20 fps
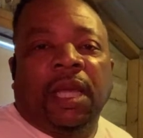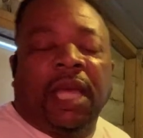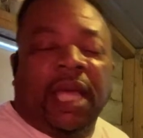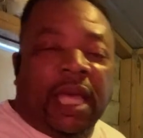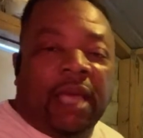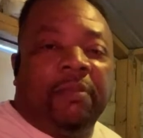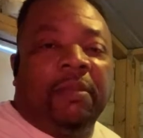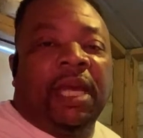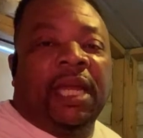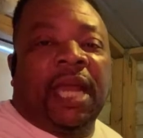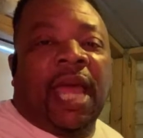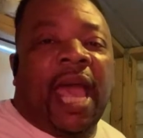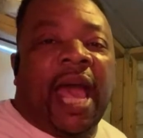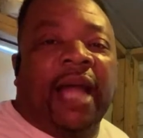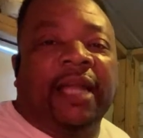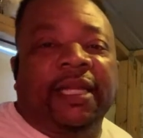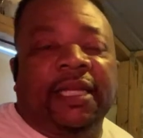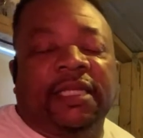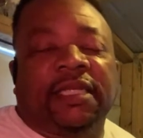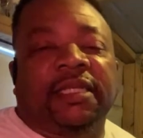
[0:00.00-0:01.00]
Him and
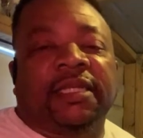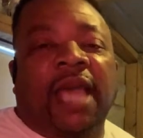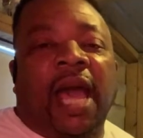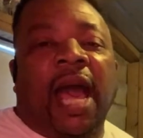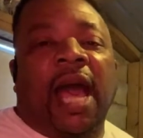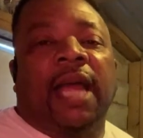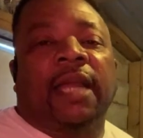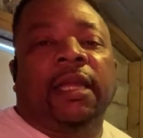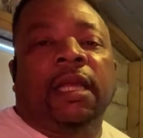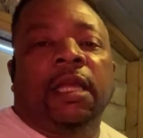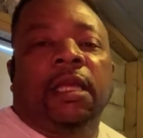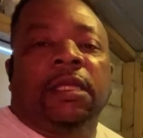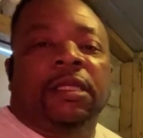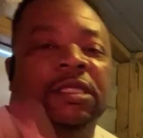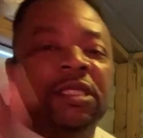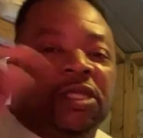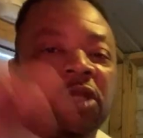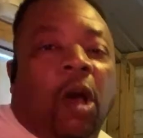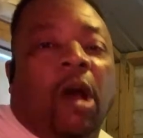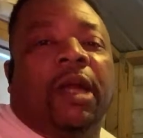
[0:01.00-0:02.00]
Alan Scott
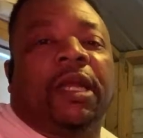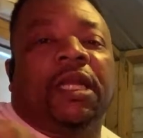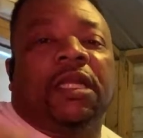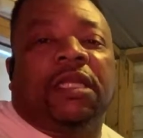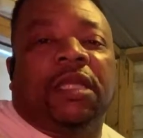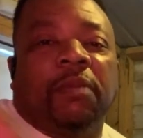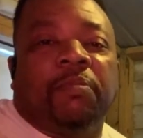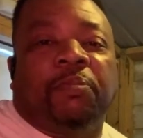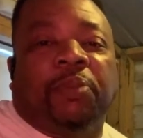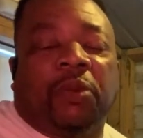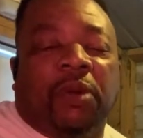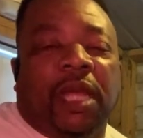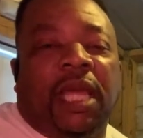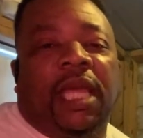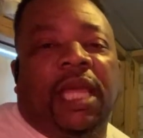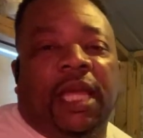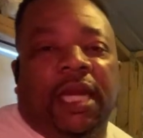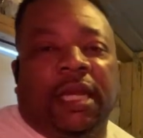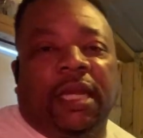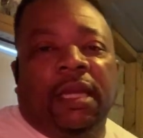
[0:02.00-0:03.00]
started the
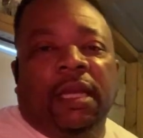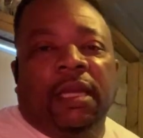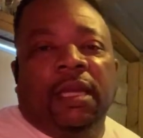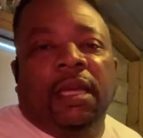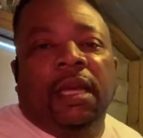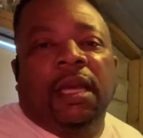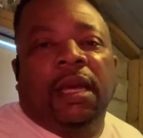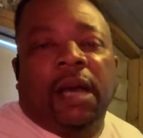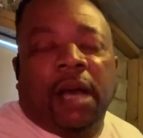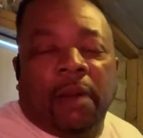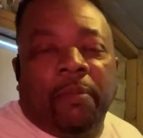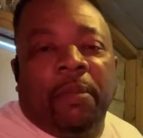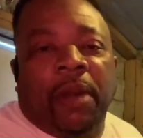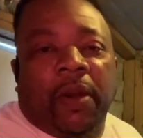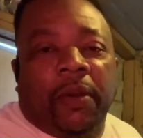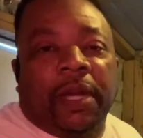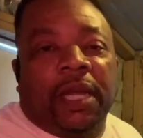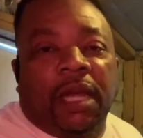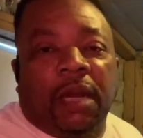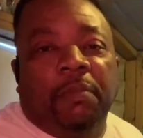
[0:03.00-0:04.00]
breed,
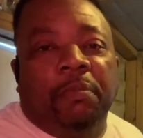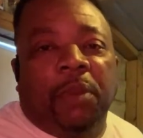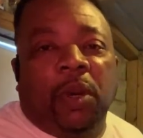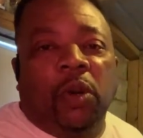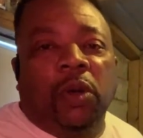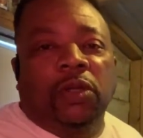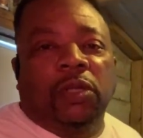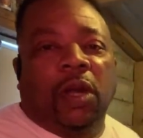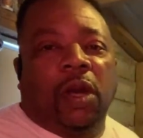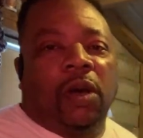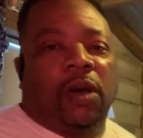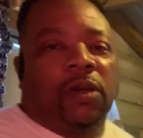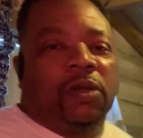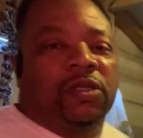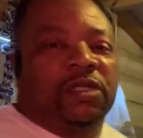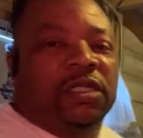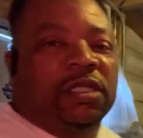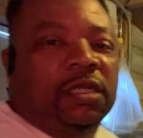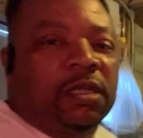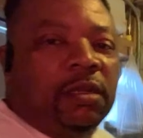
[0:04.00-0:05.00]
American
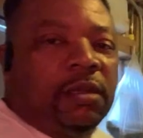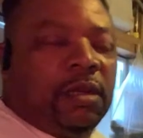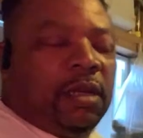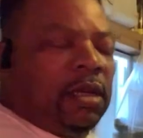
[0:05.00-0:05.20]
Bulldogs.